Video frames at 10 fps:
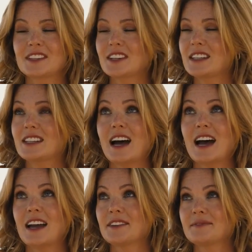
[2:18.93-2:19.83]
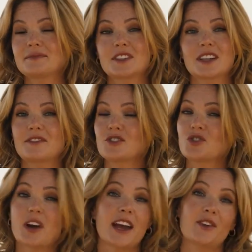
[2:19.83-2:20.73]
You're gonna die. They're gonna have to
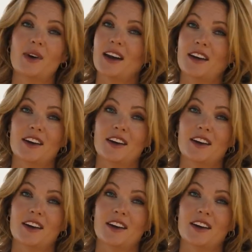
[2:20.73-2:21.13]
drag you out of